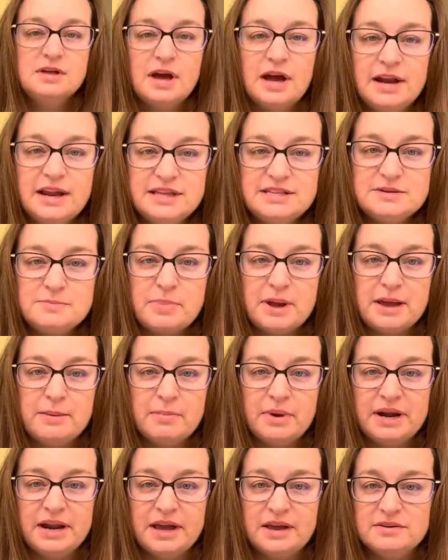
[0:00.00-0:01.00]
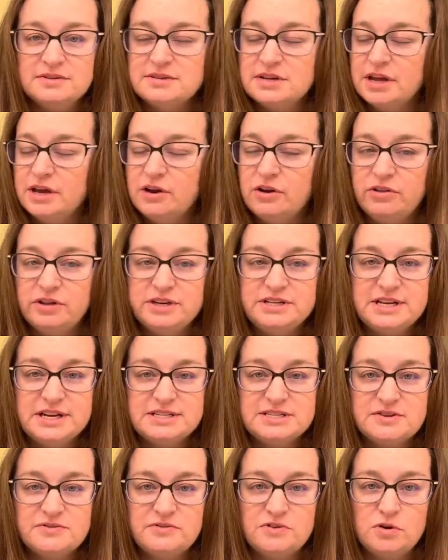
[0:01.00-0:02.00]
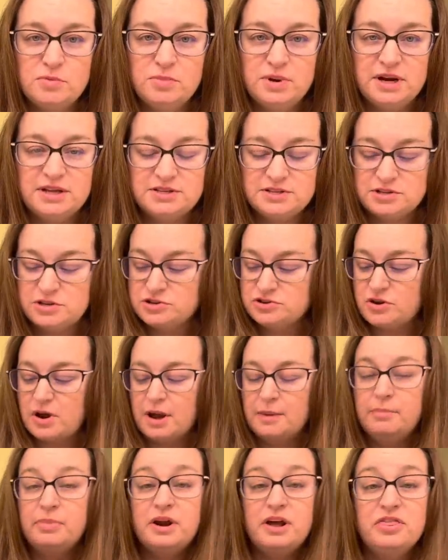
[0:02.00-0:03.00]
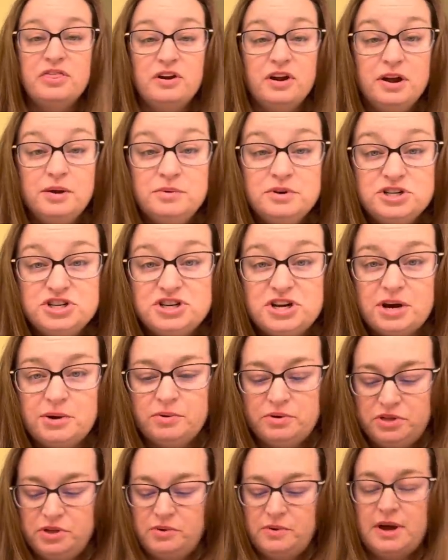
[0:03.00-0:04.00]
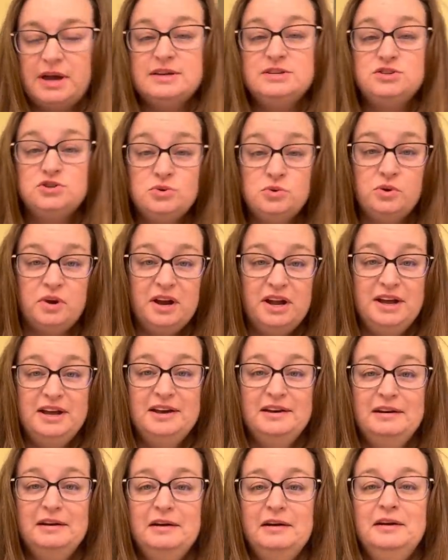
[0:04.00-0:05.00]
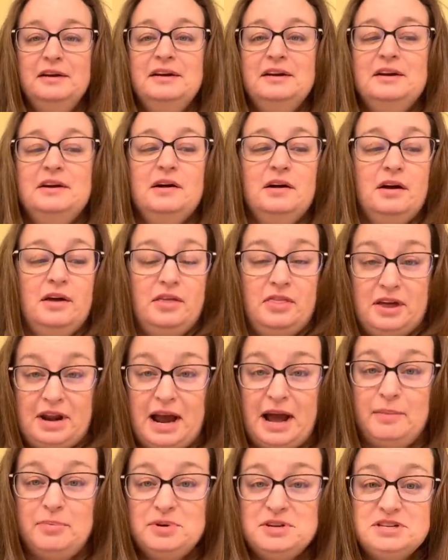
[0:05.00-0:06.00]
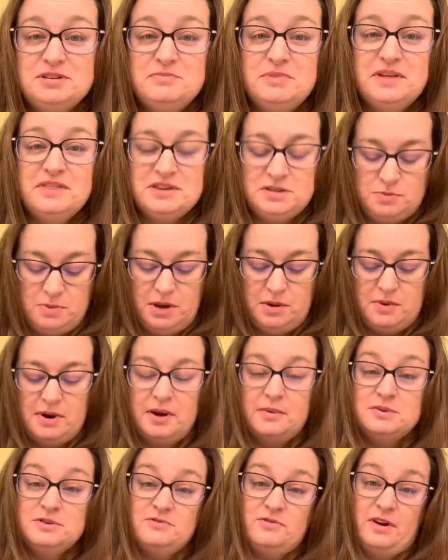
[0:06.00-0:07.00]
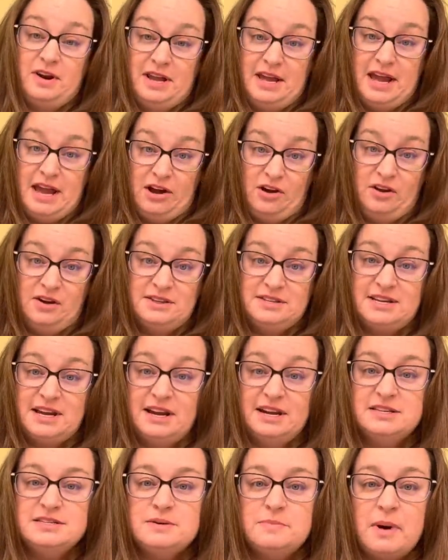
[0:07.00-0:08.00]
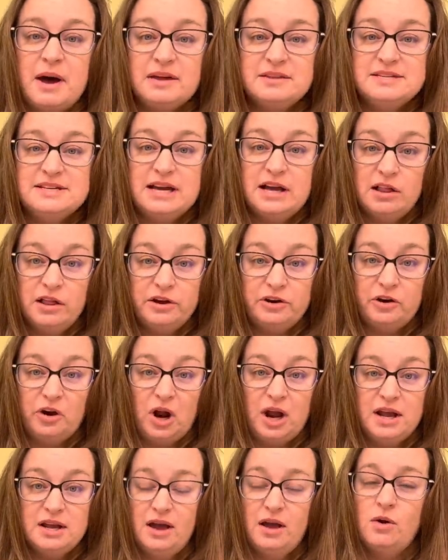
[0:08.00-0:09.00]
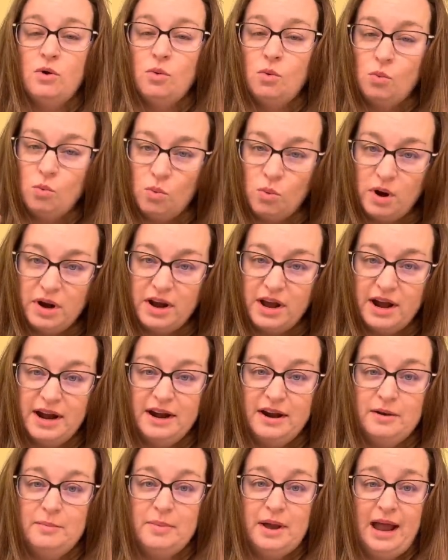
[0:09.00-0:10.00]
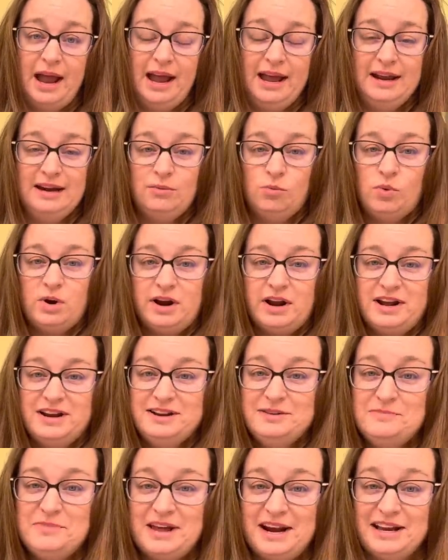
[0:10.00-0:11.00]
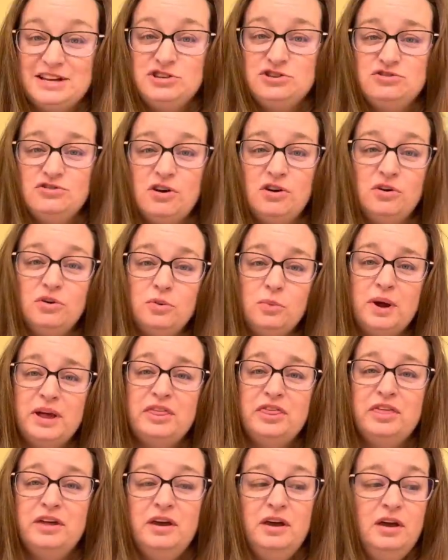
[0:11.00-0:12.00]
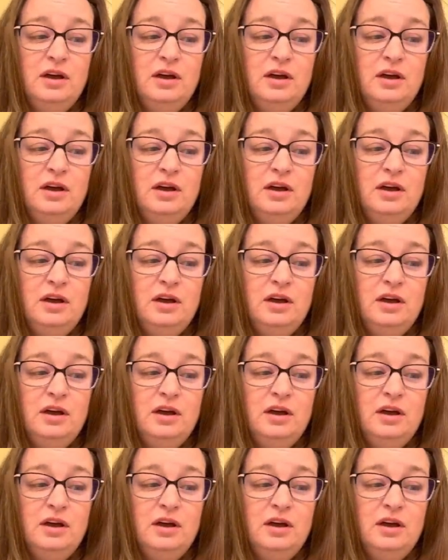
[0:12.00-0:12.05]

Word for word: I need to paint my nails. It only takes a few minutes to dry, but I thought I would share with you a story that happened to me this week when I was running errands, and it's about decluttering one item, and one item that I struggled with